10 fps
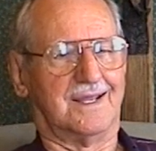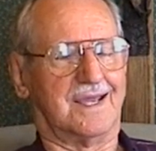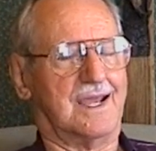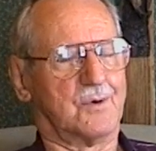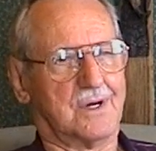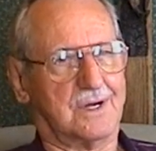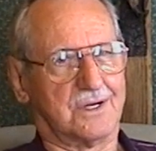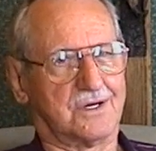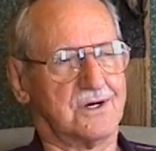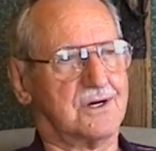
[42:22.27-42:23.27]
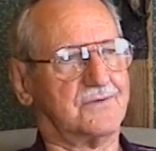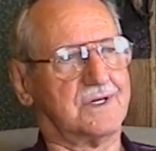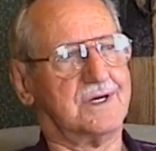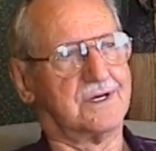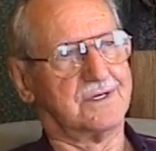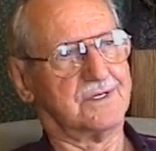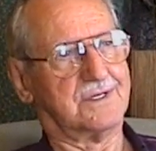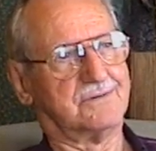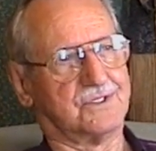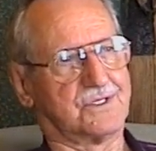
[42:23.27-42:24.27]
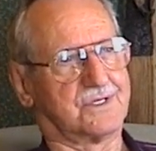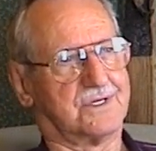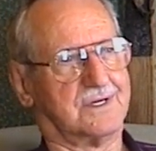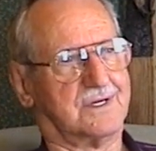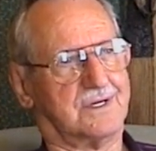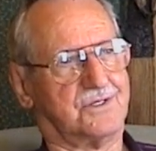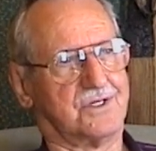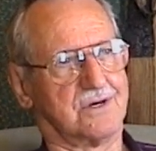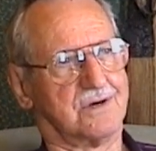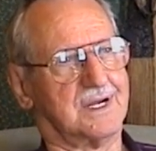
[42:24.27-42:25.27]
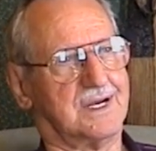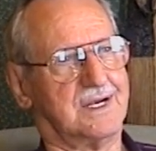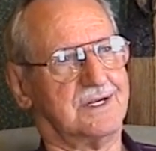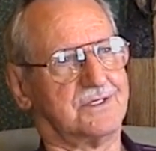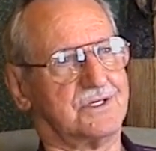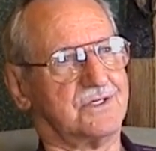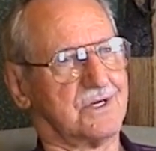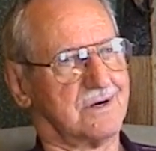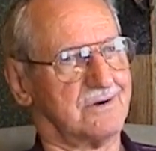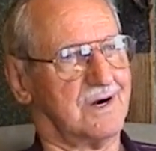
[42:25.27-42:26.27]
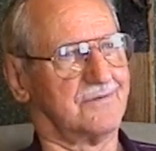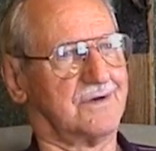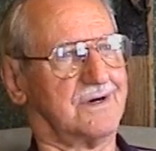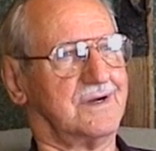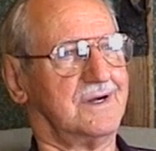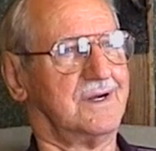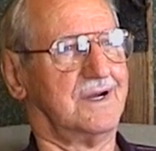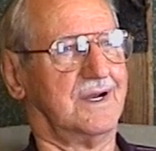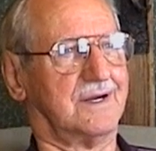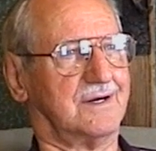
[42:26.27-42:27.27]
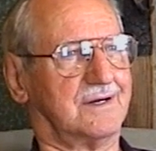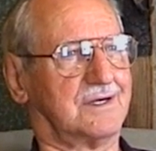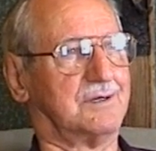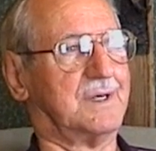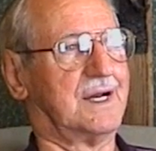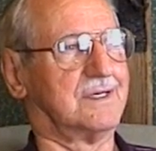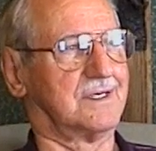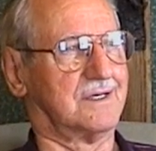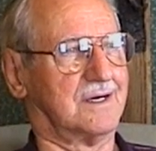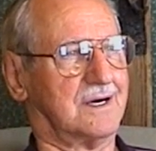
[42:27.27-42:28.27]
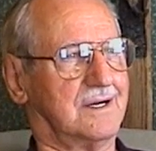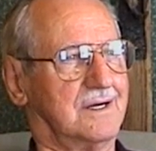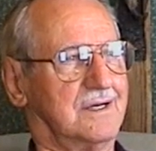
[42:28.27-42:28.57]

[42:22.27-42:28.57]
came around the curve and here it was General Hays and General Ruffner in a command car,